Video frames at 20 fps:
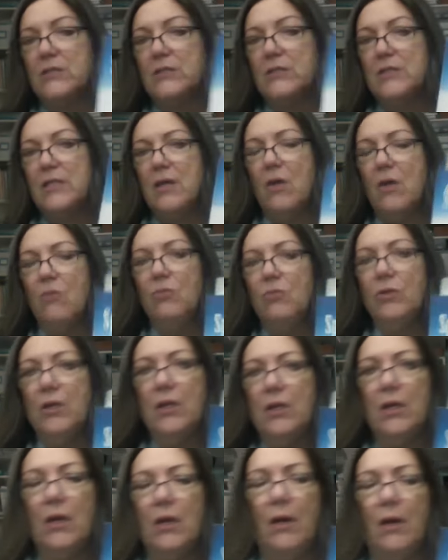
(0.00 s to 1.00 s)
the
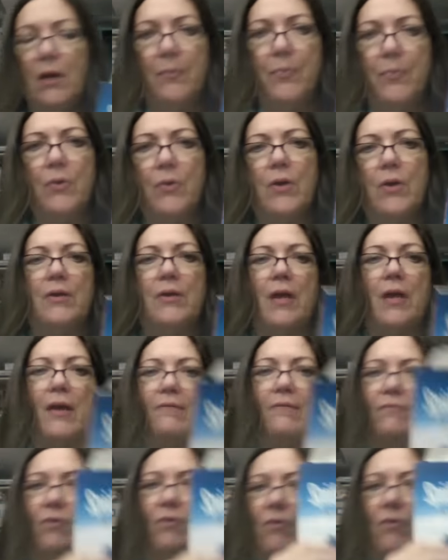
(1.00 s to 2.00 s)
only book on
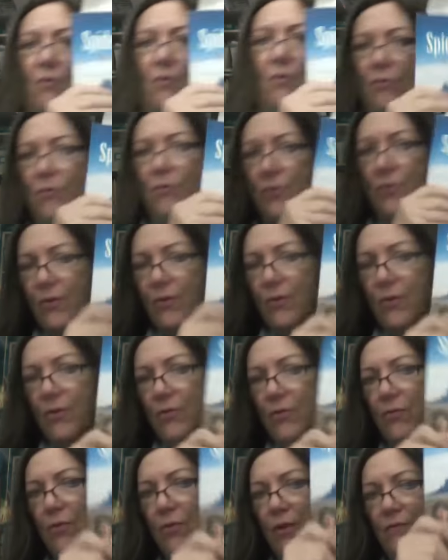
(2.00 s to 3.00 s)
Navajo
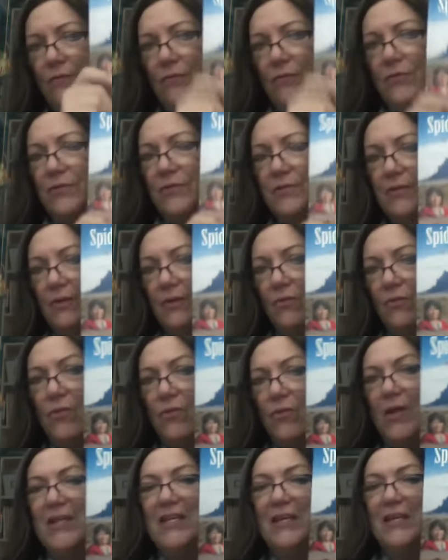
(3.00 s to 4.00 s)
weavers
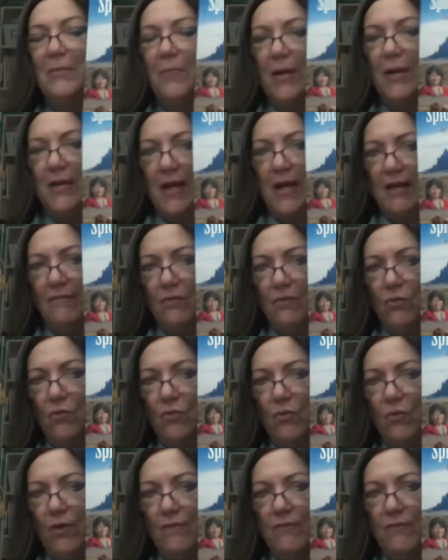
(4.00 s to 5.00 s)
written by Navajo
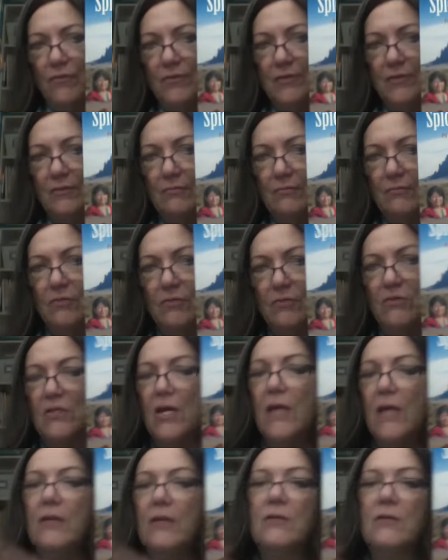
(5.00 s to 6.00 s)
weavers. So it's
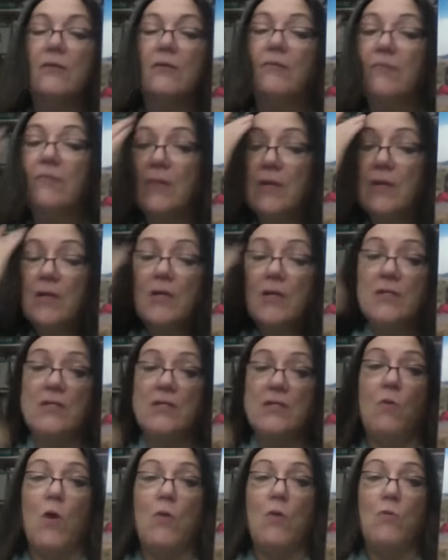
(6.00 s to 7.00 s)
not
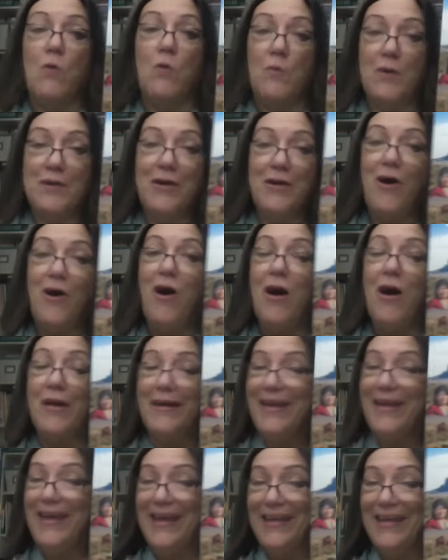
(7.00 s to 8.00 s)
some white woman
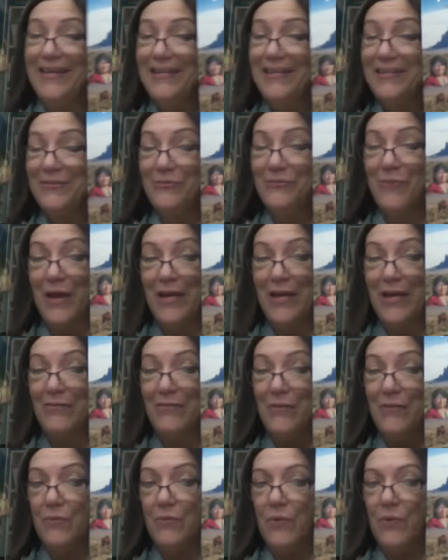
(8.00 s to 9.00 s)
gone and
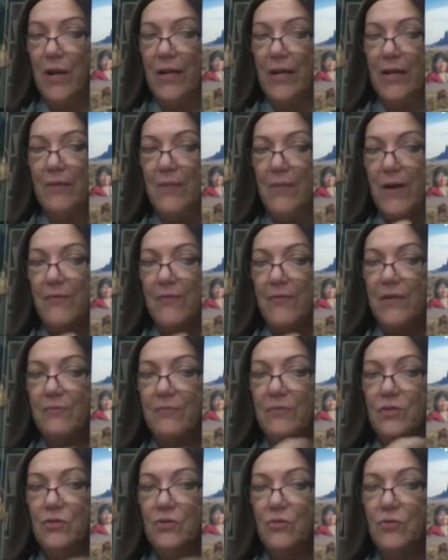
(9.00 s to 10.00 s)
writing about
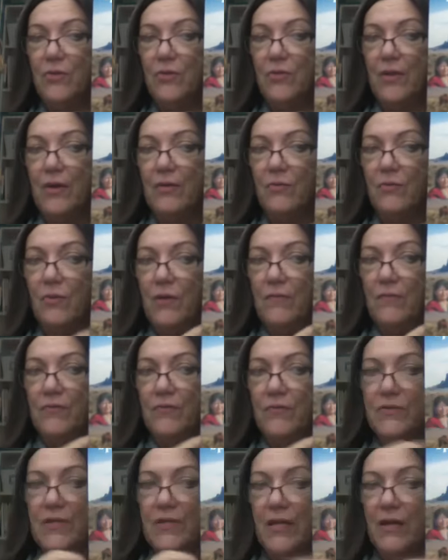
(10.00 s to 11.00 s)
them. Two of the
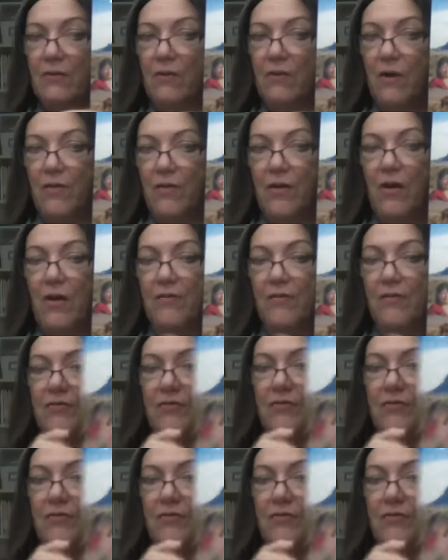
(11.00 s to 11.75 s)
weavers in here are the authors.